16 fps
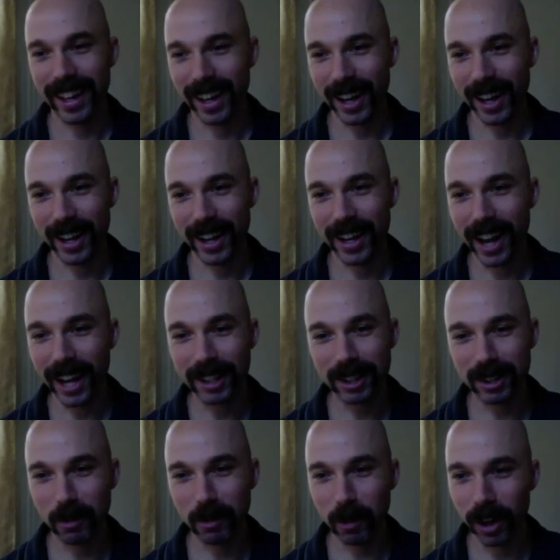not
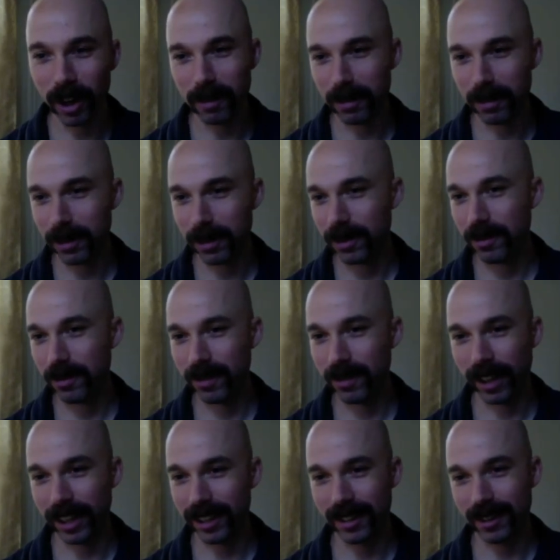just one, but
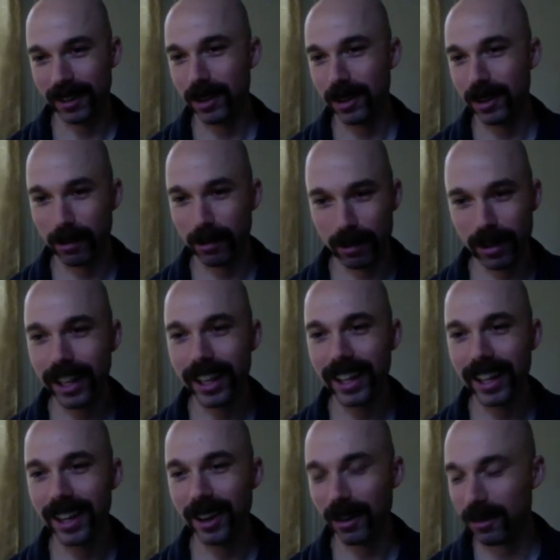like
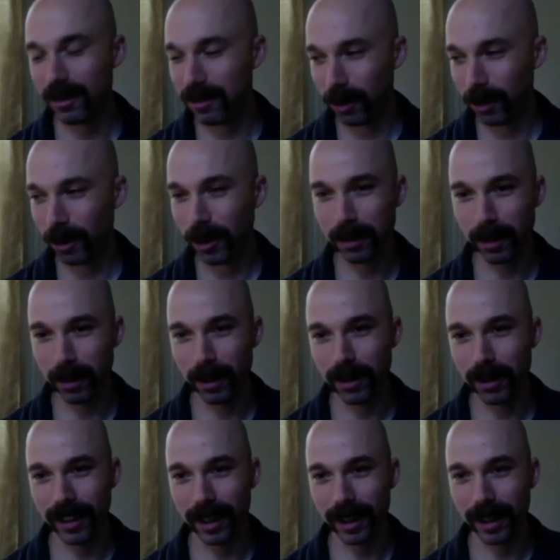3 or 4
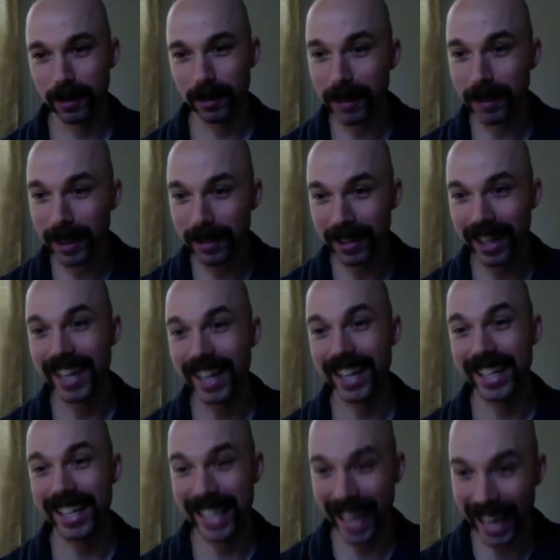prototypes, maybe even in a
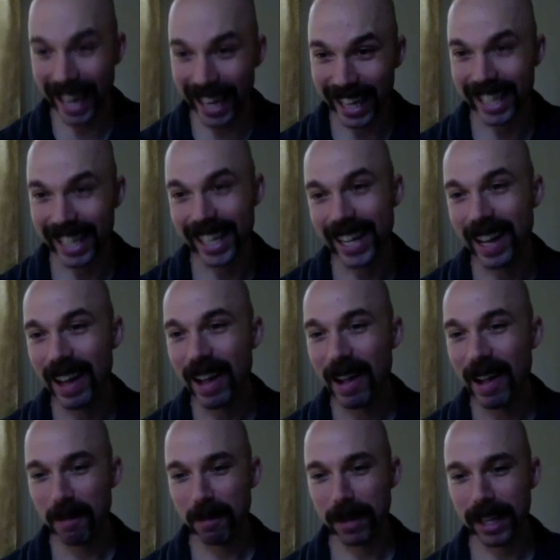day,
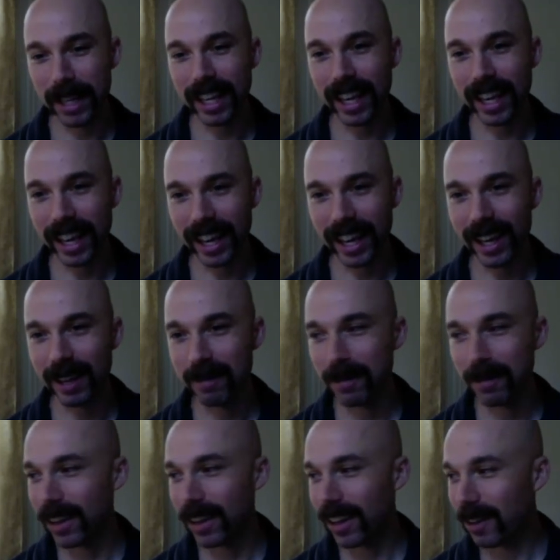
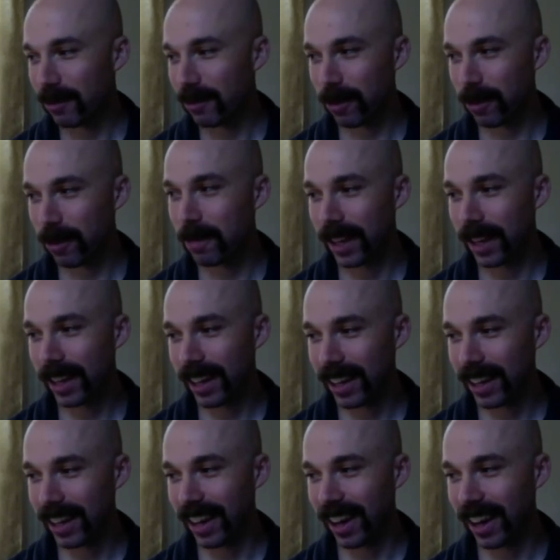became, for
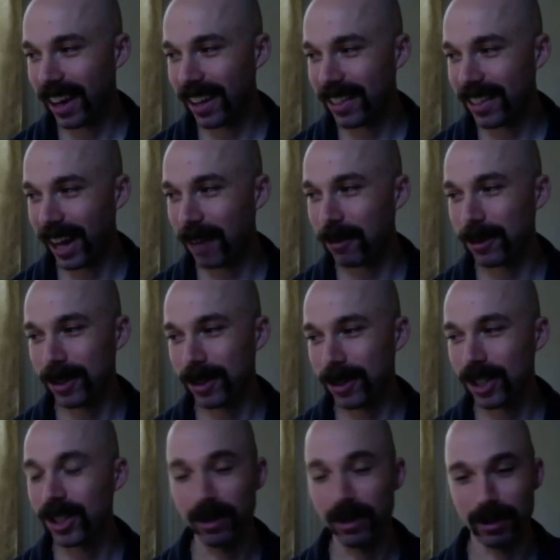me, that was
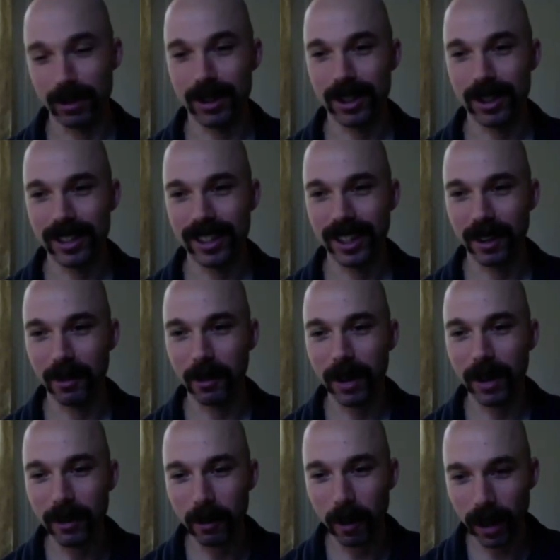huge. You know,
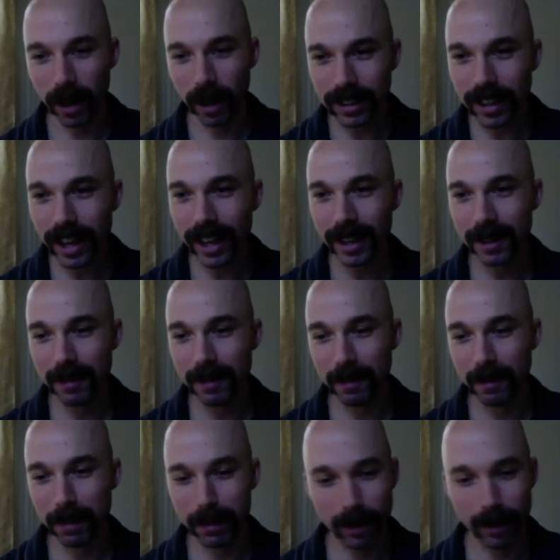once I
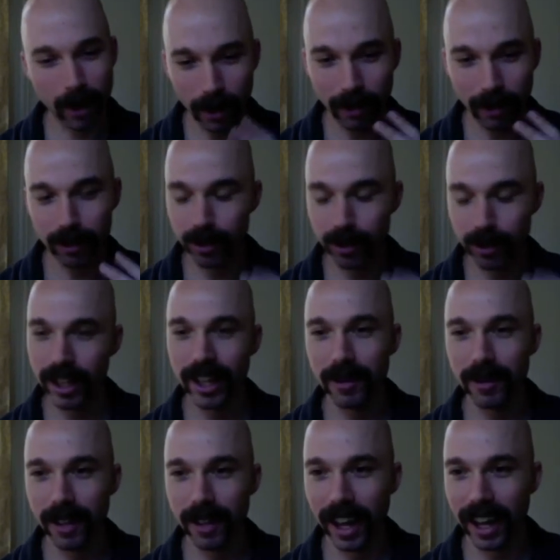broke free
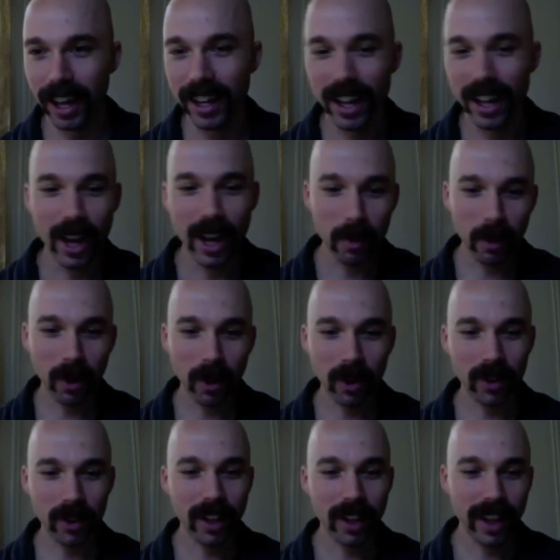of that,
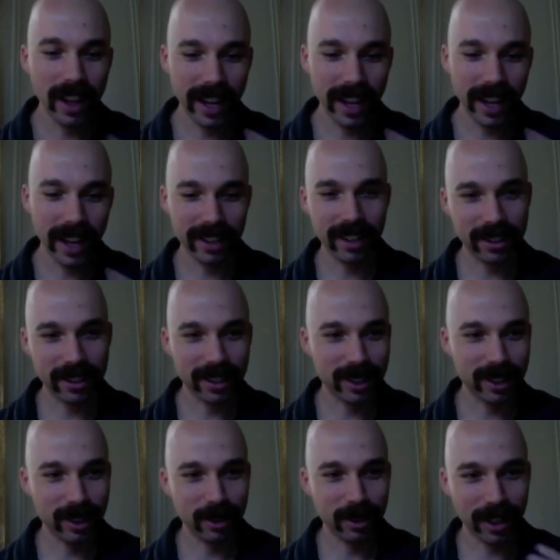well, it
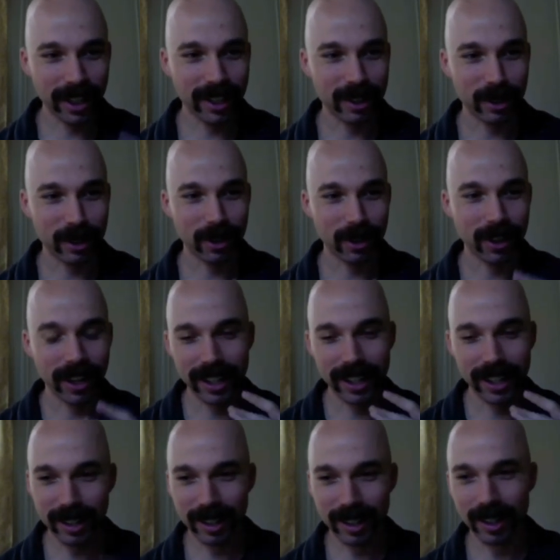doesn't do this or it
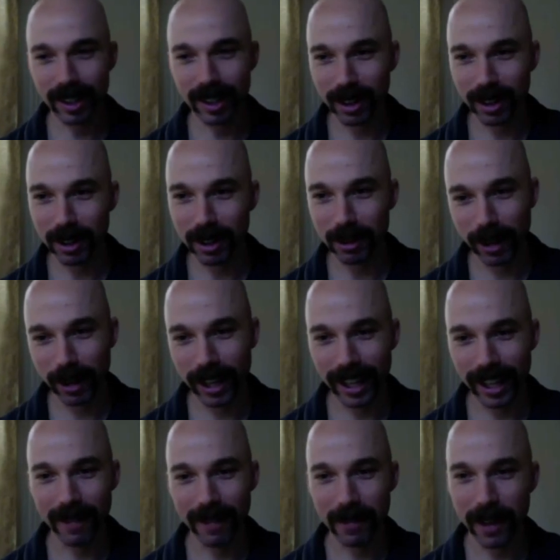doesn't look
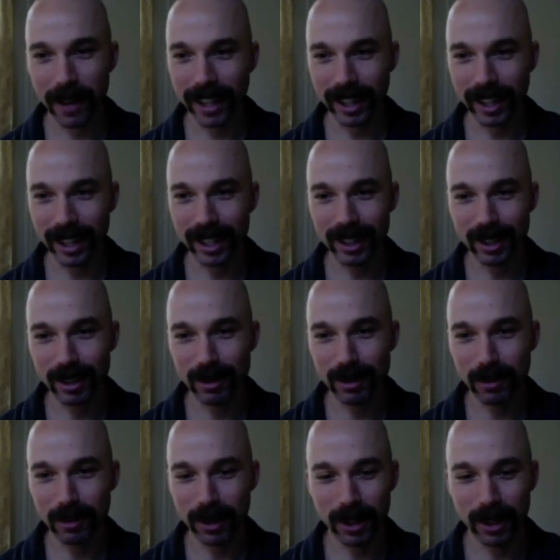great. It
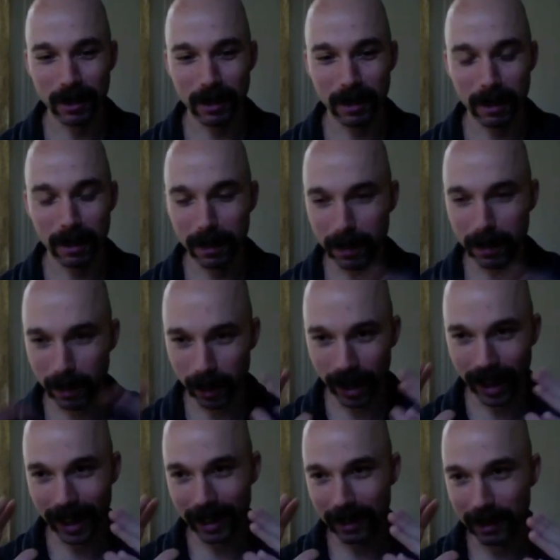just,
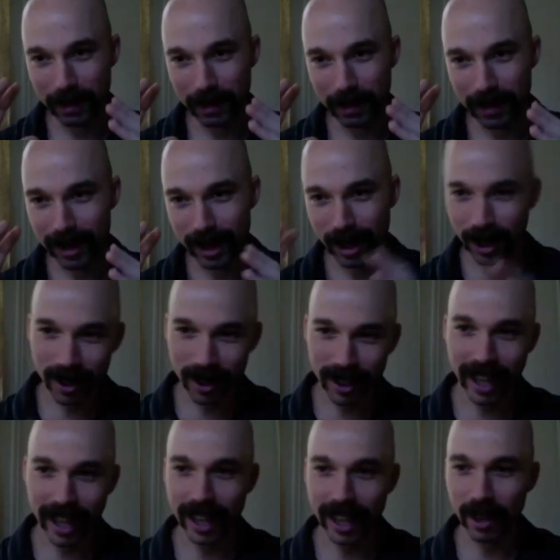when I
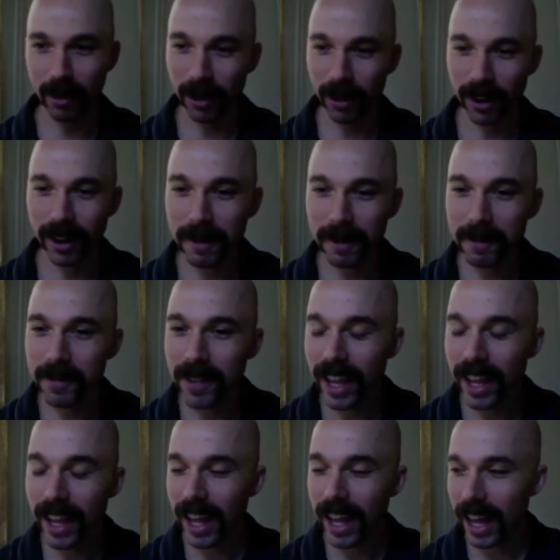turned that corner,
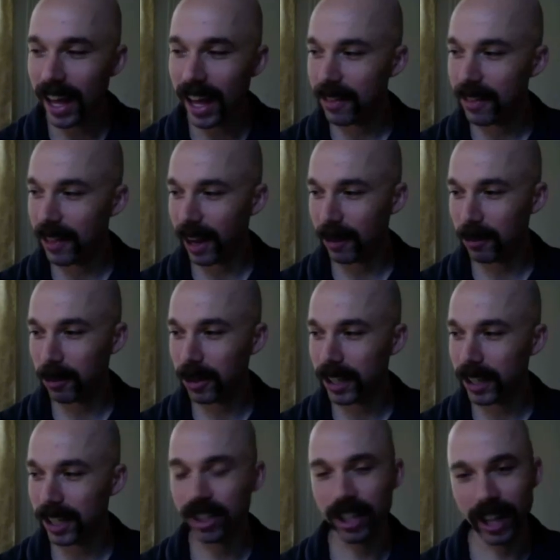that
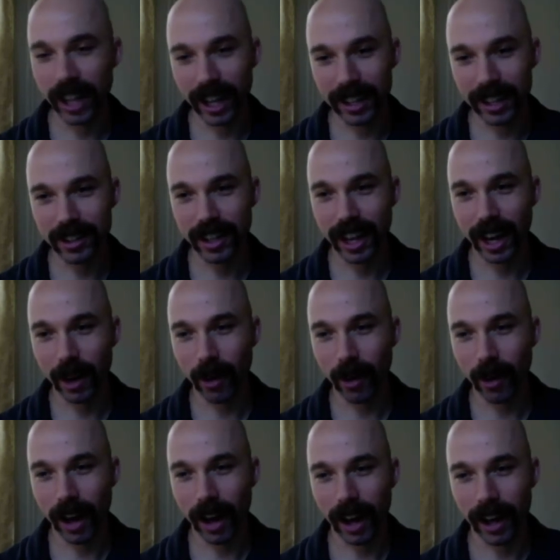really changed how
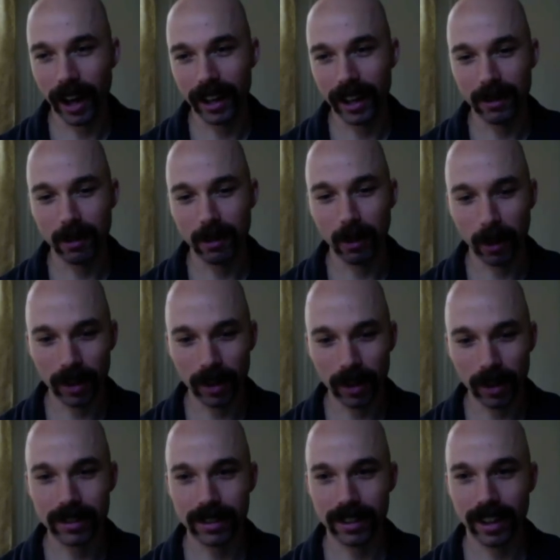I
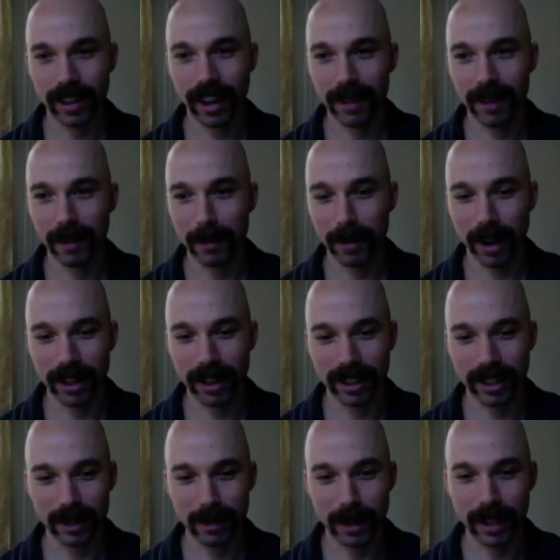worked on my
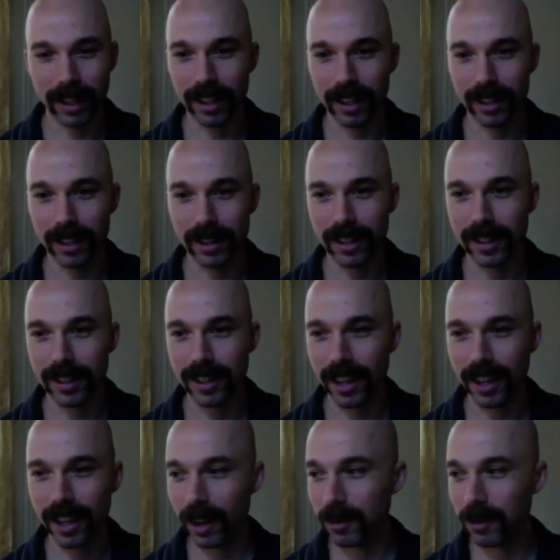project, because
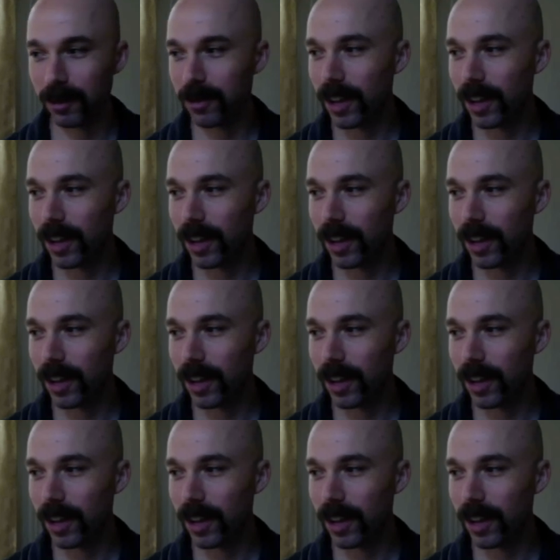instead of